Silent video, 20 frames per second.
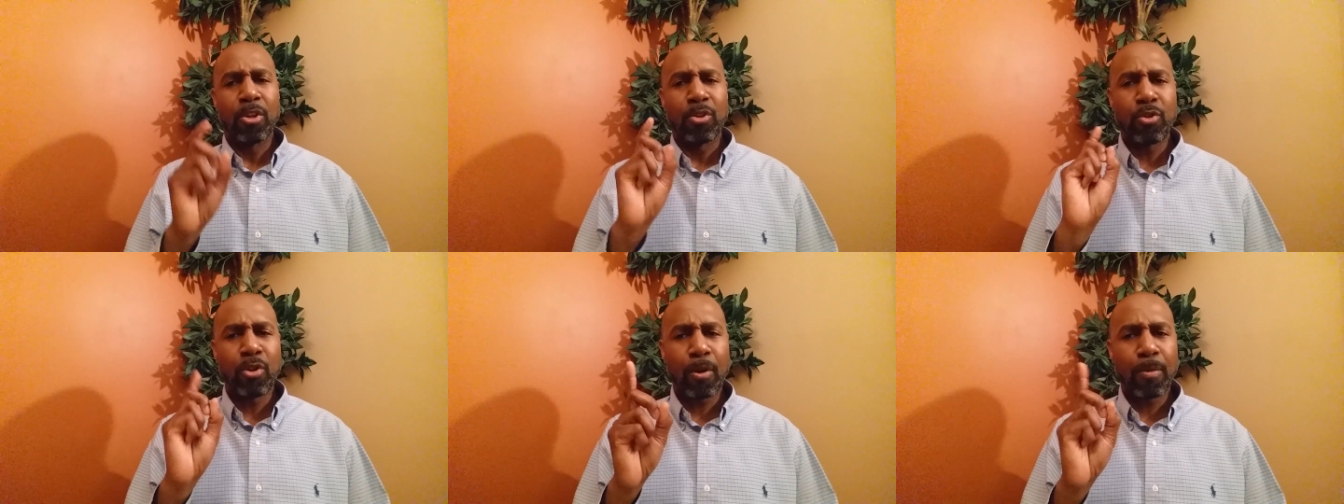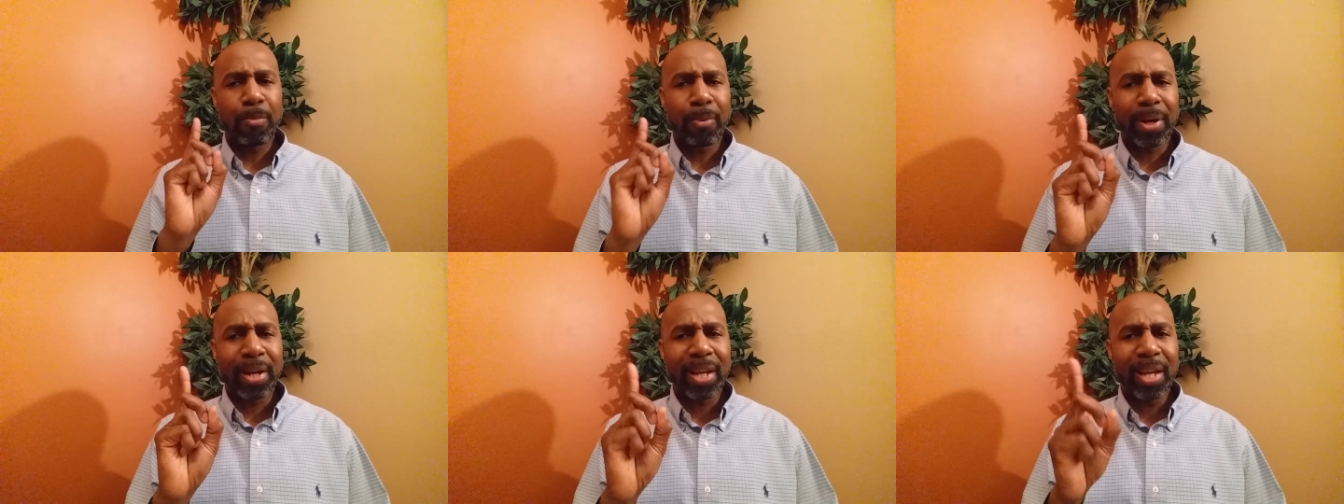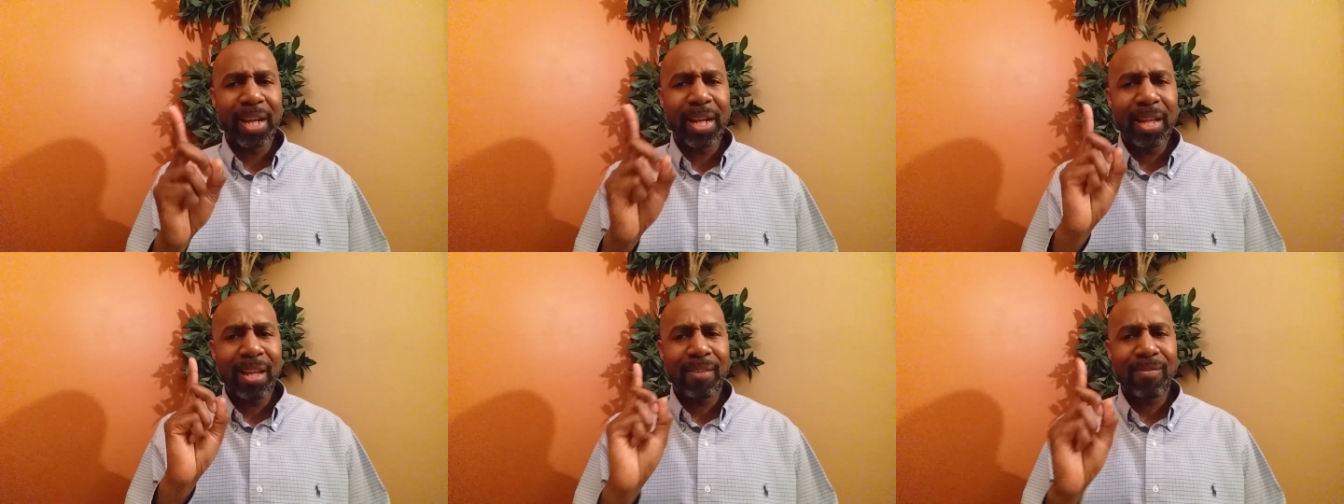You don't bring
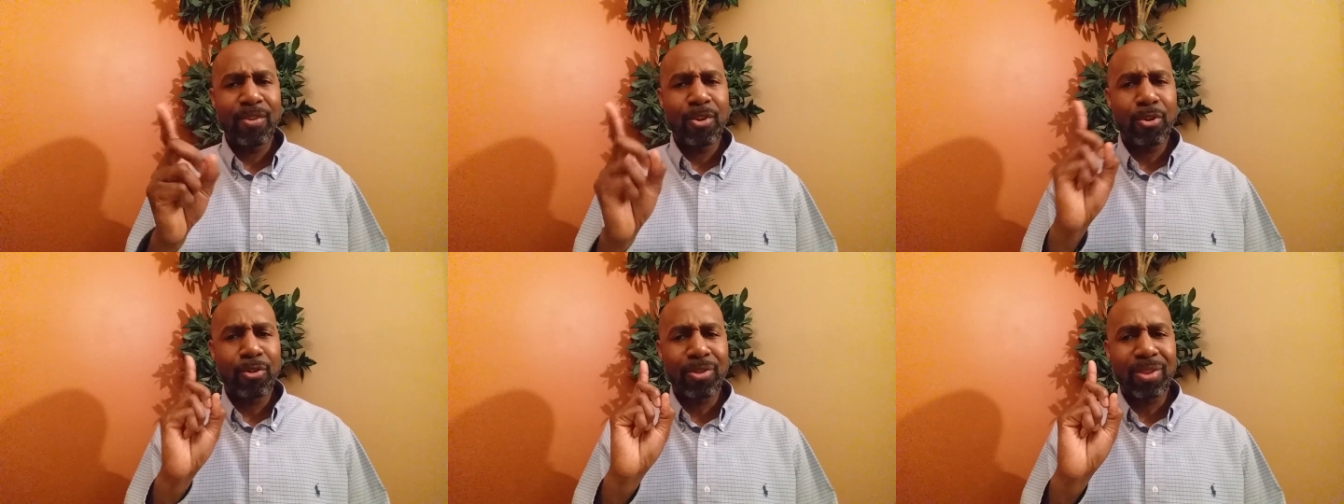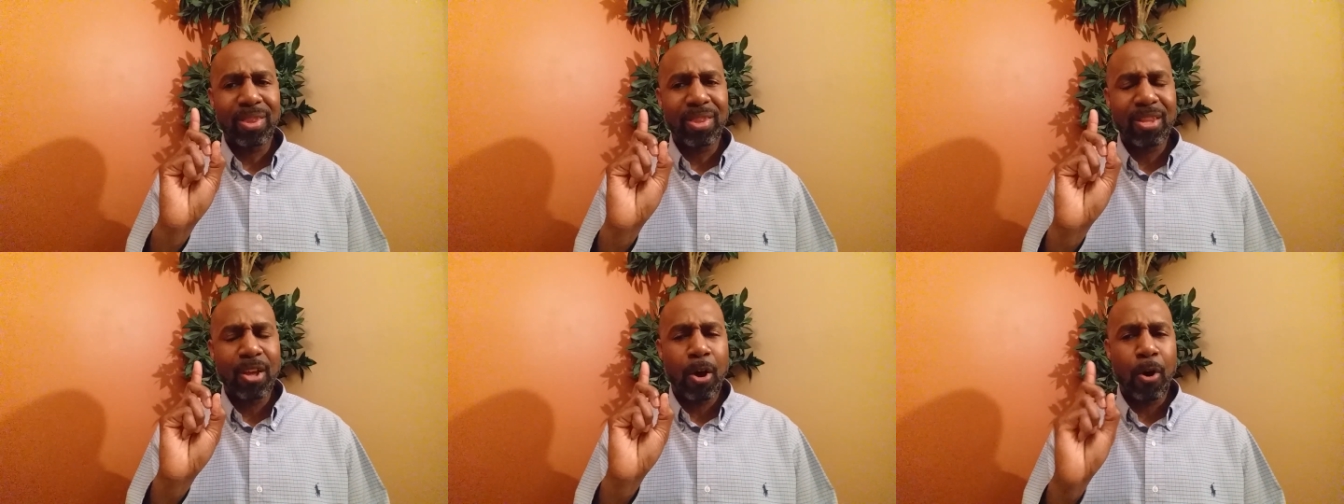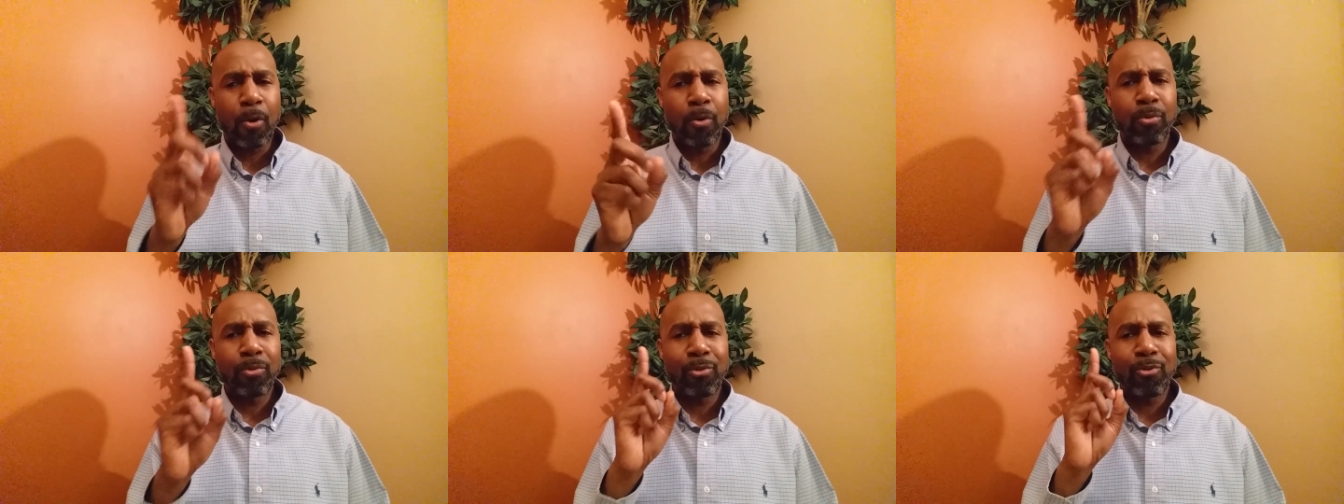any of your
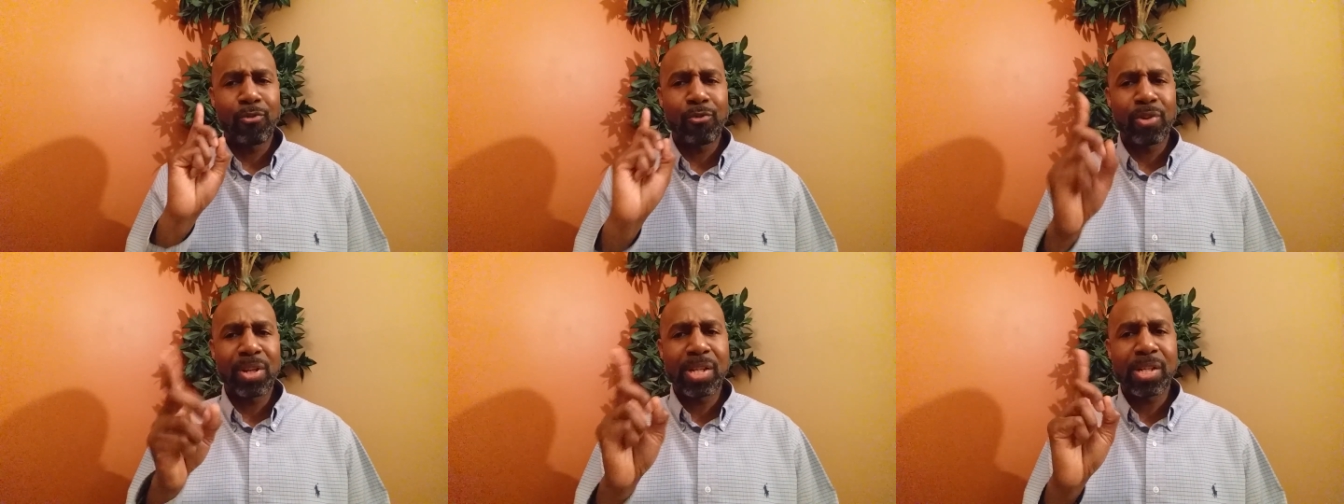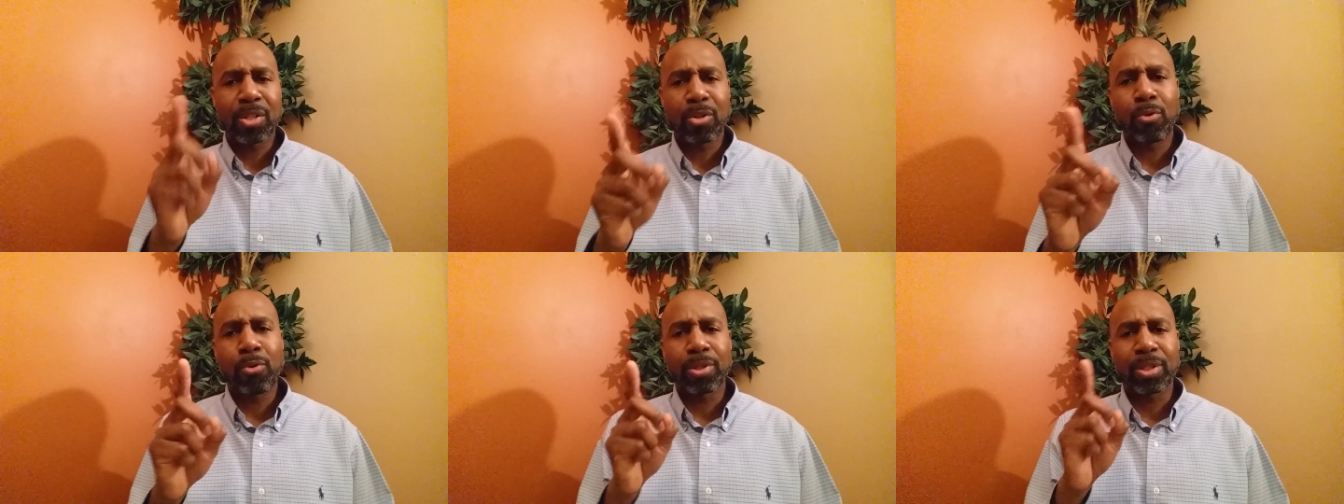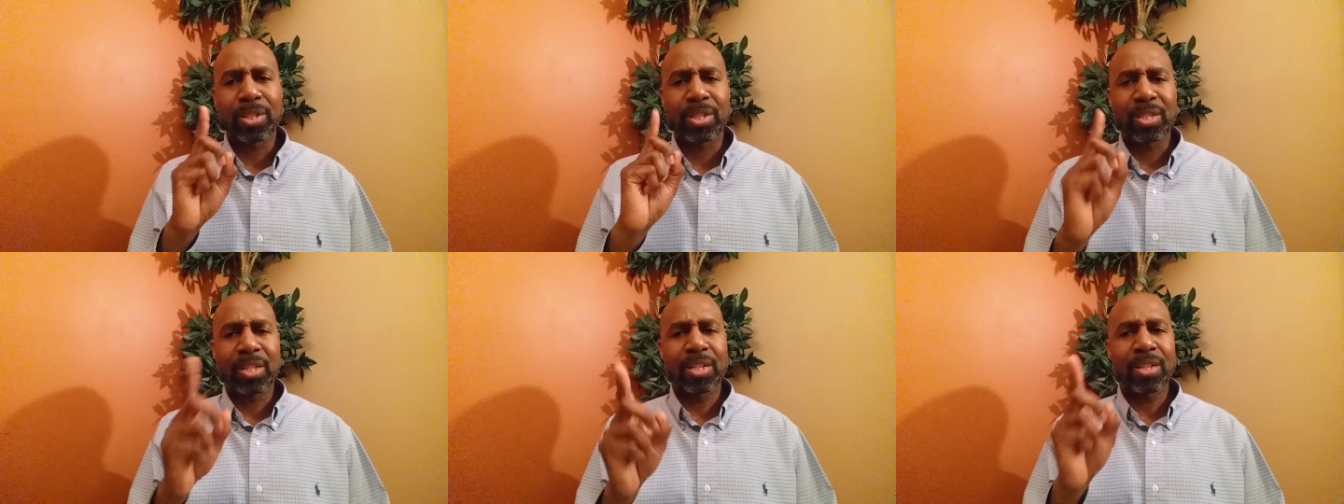own
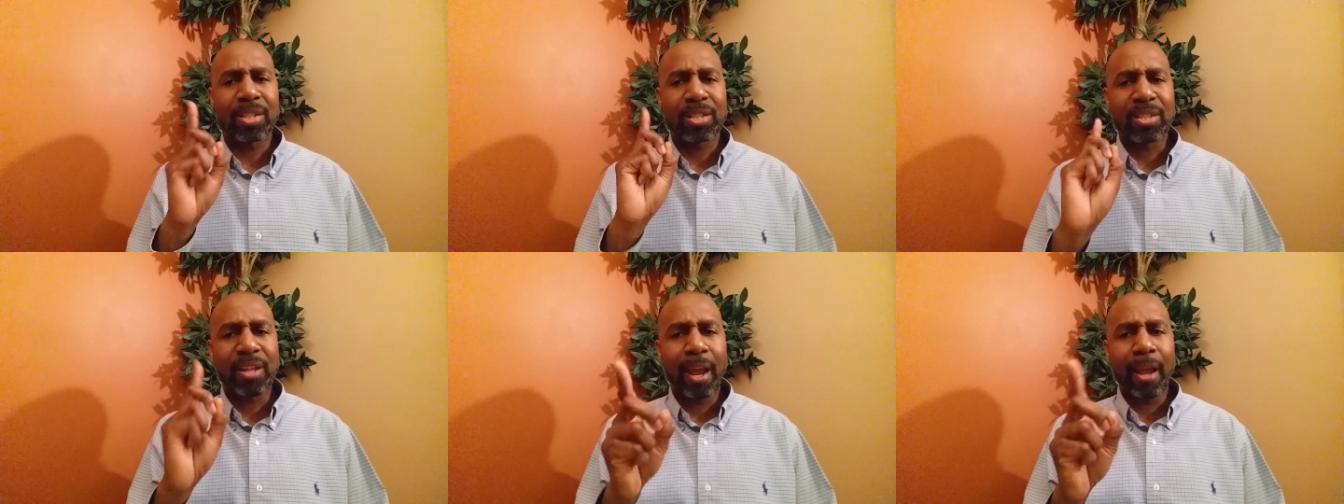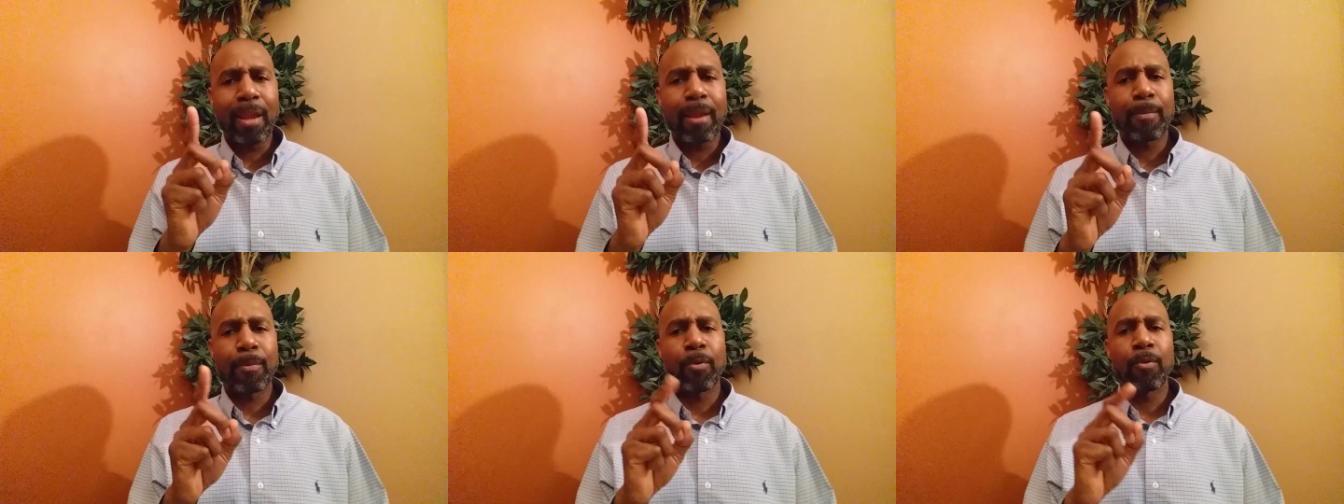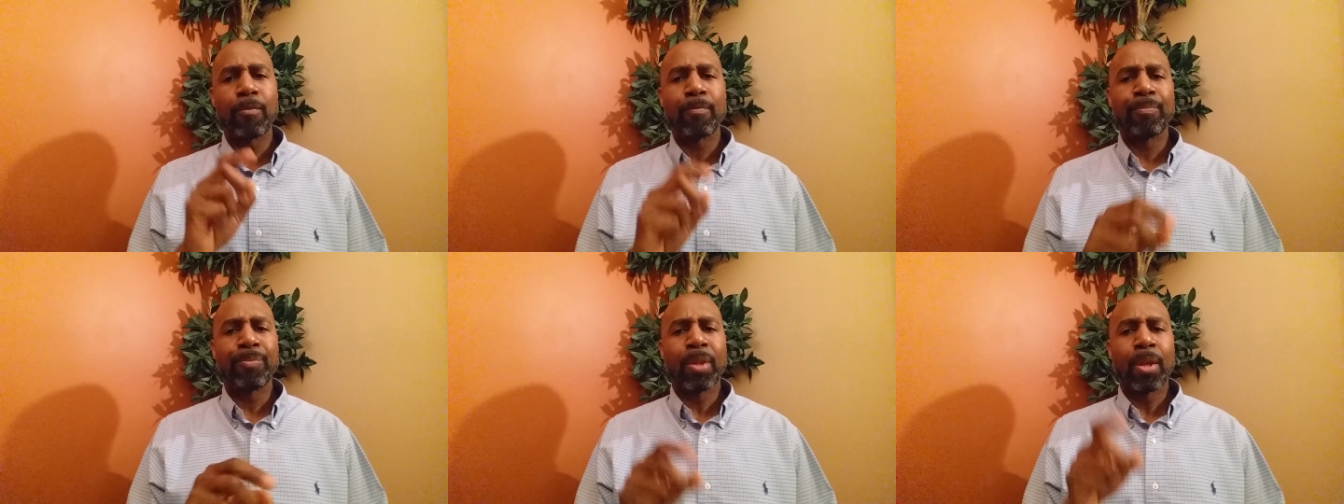resources to the table,